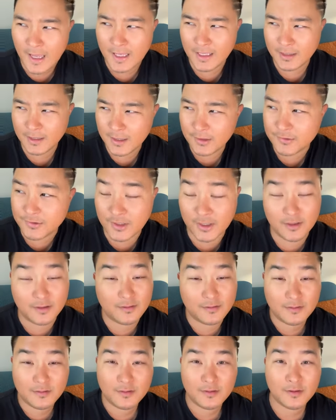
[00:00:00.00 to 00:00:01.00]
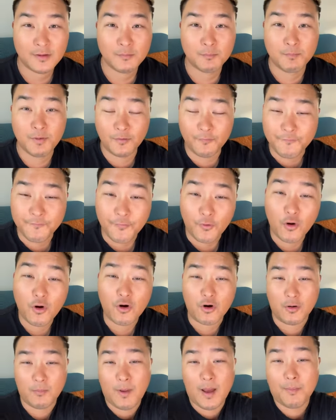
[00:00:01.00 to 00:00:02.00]
And listen,
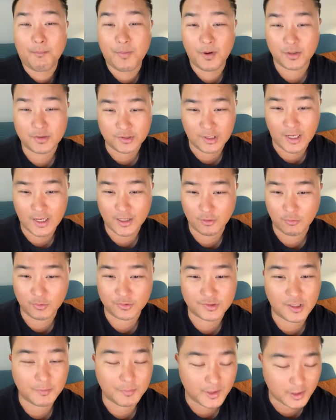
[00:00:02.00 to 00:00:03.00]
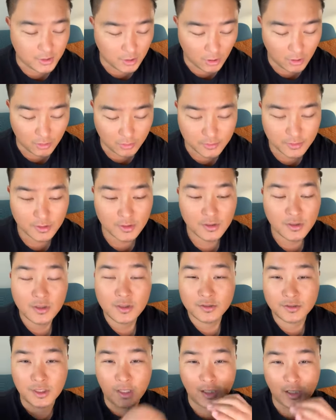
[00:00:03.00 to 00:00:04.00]
before my book title was going to be called
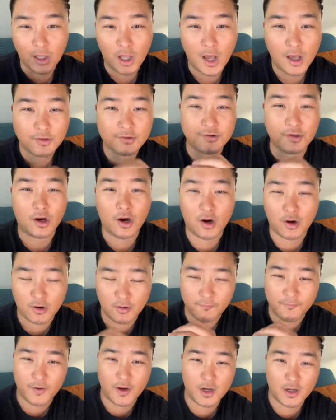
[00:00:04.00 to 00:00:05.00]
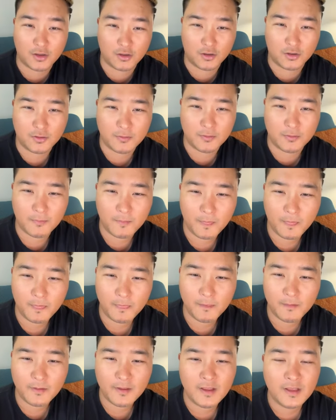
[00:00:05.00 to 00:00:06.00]
The Lost Art of Honor,
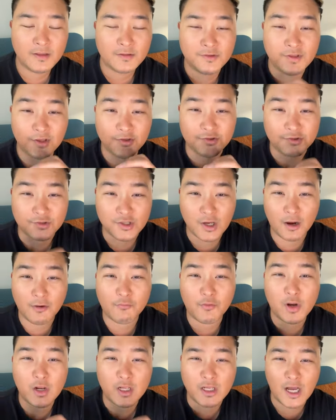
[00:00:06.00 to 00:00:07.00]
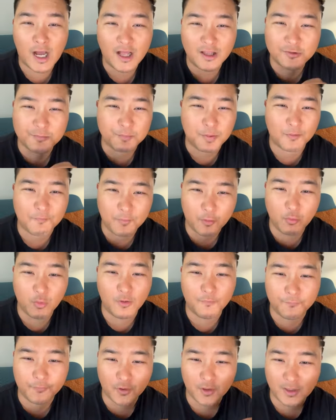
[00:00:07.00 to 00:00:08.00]
Discovering God's Perfect
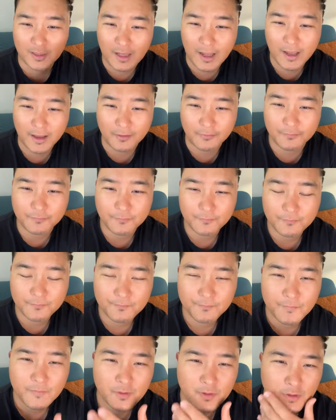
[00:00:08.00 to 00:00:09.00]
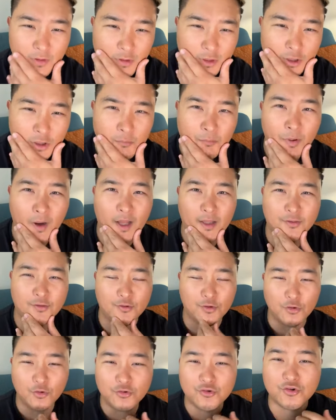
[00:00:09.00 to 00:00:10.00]
Will for Your Life.
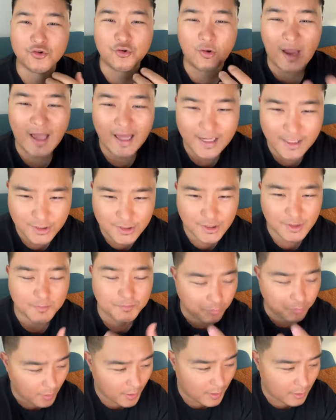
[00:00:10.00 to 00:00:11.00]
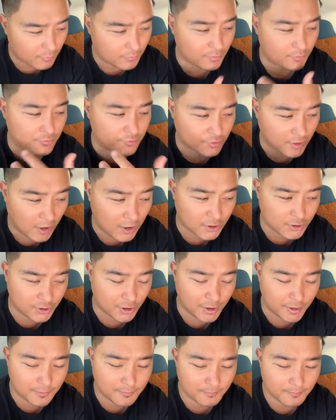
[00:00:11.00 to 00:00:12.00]
But through strategy, prayer,
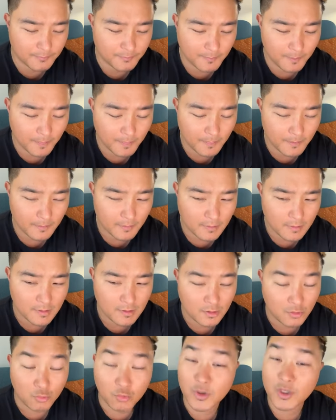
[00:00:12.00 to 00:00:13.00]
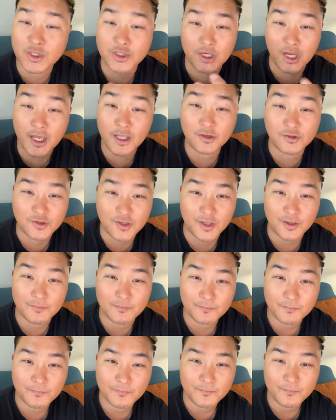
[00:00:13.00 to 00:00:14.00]
discussion, we changed it.